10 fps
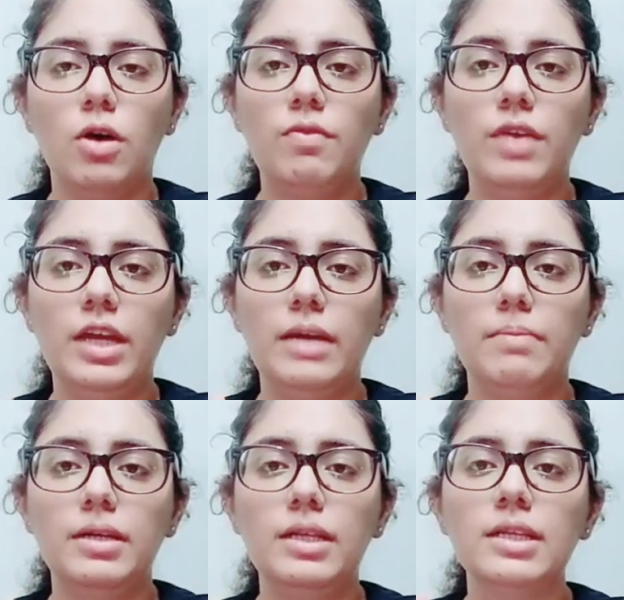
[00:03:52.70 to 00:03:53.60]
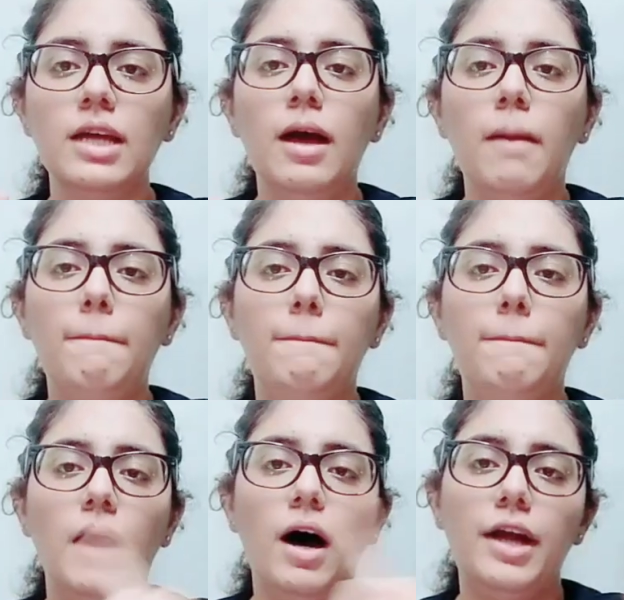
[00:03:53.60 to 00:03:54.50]
variables
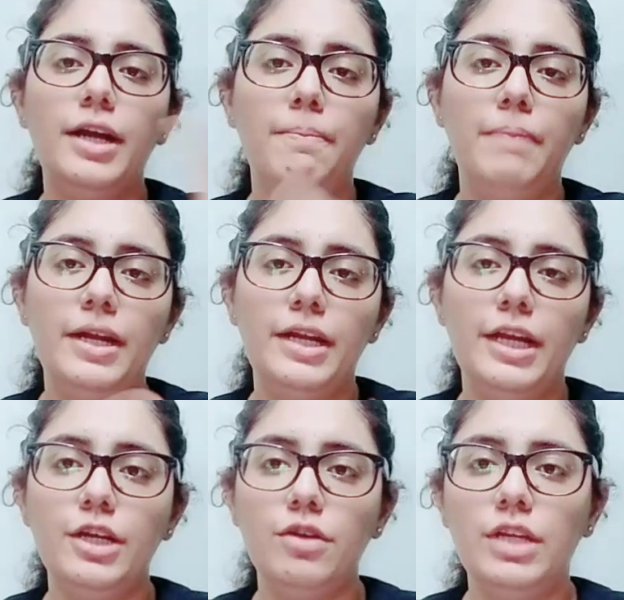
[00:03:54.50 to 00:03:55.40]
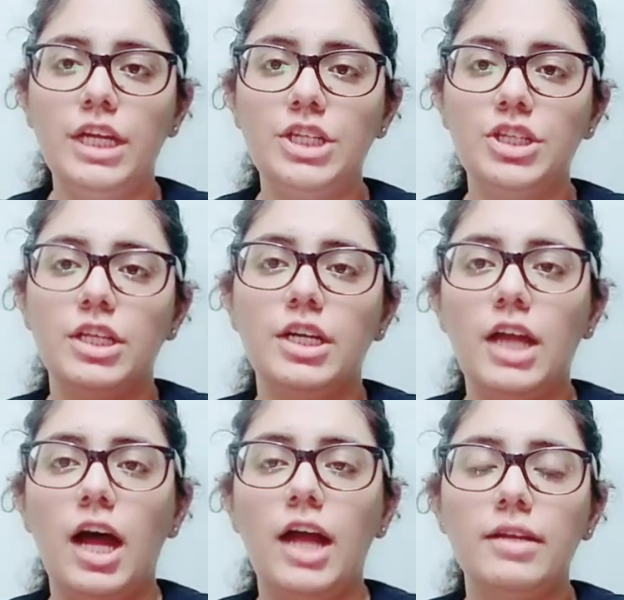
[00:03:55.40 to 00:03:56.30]
are dependent on each other
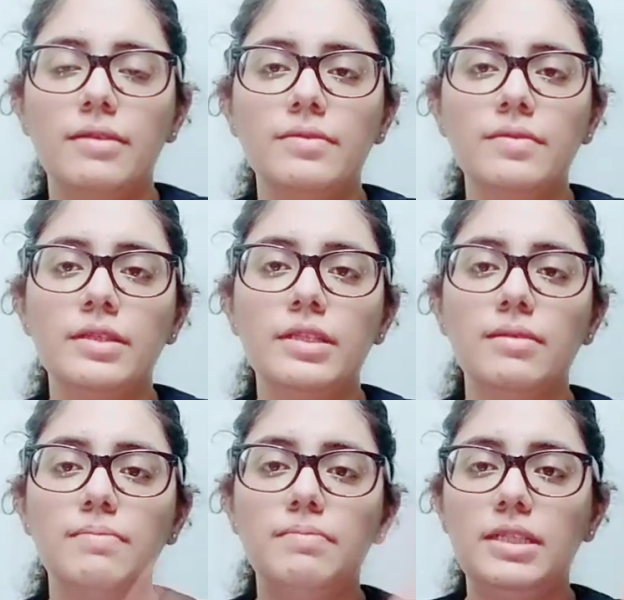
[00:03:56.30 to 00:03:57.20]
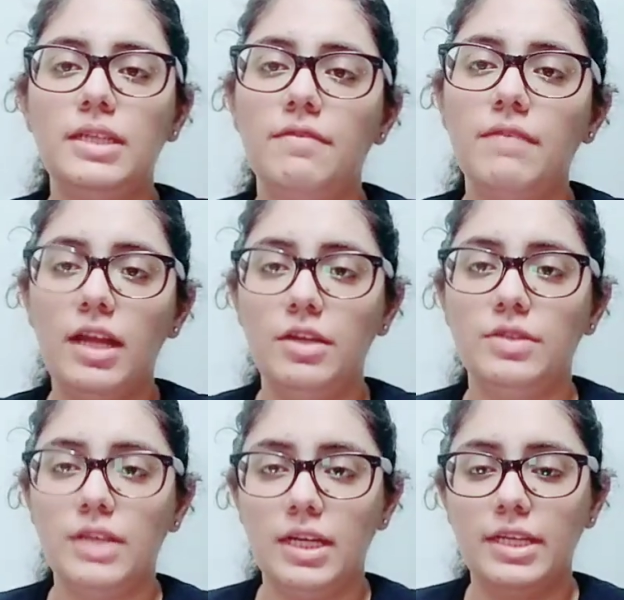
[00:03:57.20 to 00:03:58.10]
and the missing values
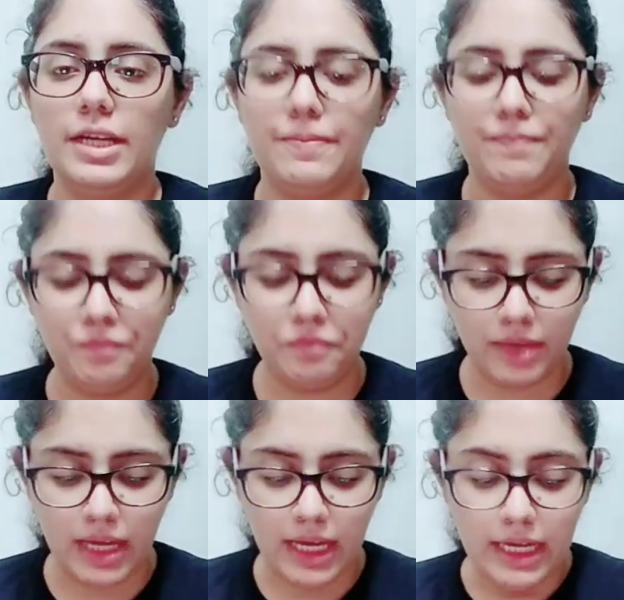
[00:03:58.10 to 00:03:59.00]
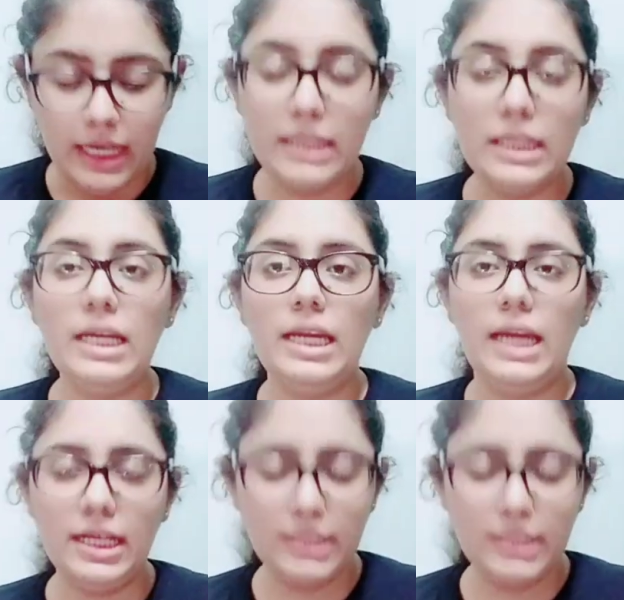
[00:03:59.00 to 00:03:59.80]
are there. The next